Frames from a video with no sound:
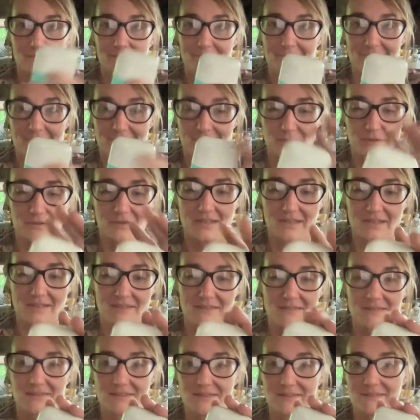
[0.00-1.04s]
know. So
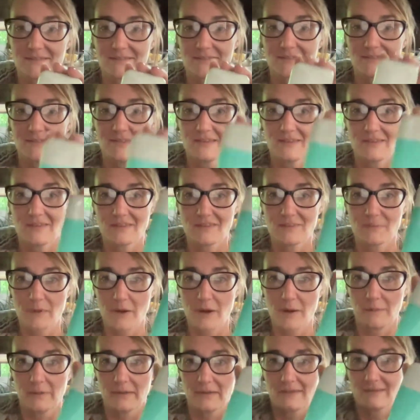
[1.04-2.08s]
this is
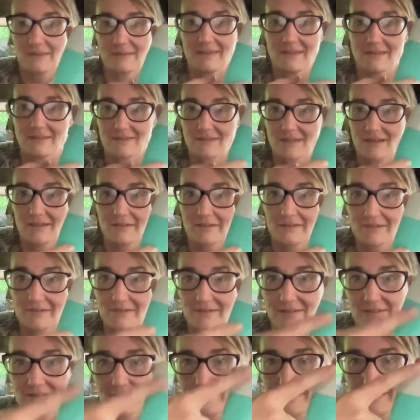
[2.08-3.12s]
probably this color,
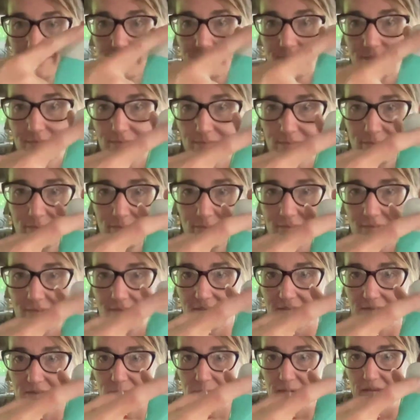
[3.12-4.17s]

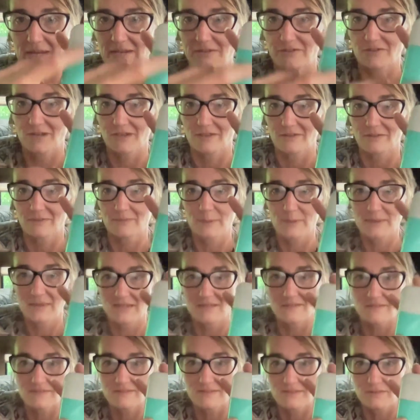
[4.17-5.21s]
not this beige color, but
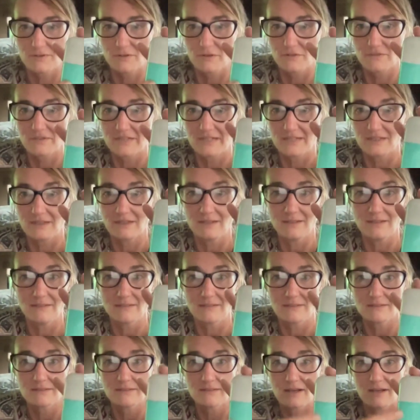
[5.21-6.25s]
this sort of teal,
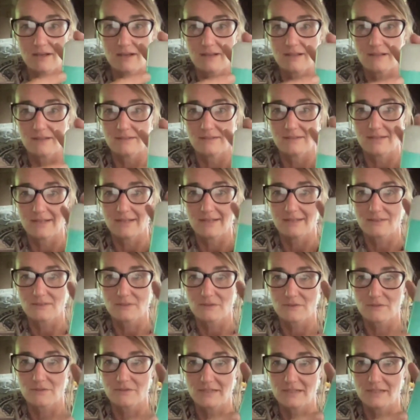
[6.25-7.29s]
light
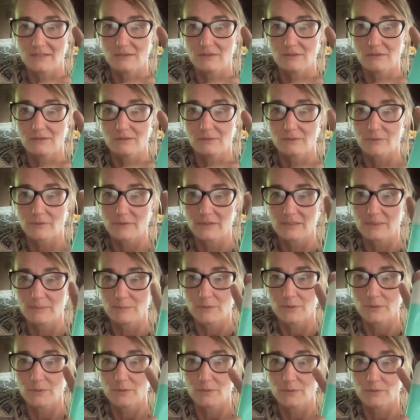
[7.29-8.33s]
sort of teal,
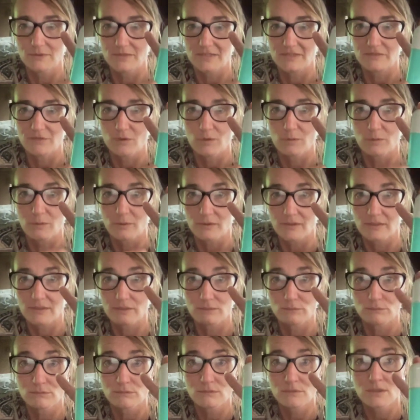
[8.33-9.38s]
green, blue, seafoam
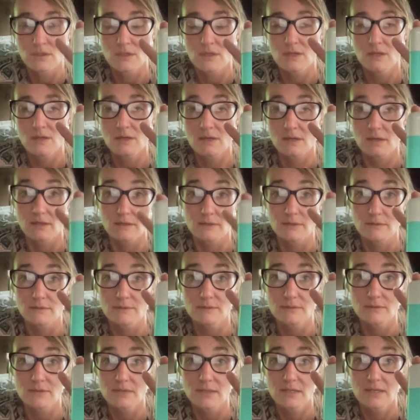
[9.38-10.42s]
green color
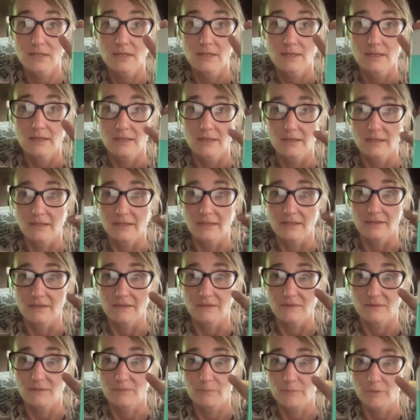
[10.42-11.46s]

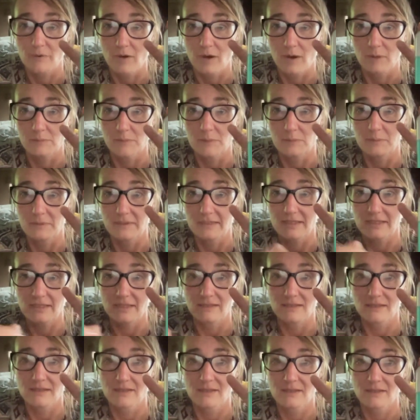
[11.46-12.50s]
is probably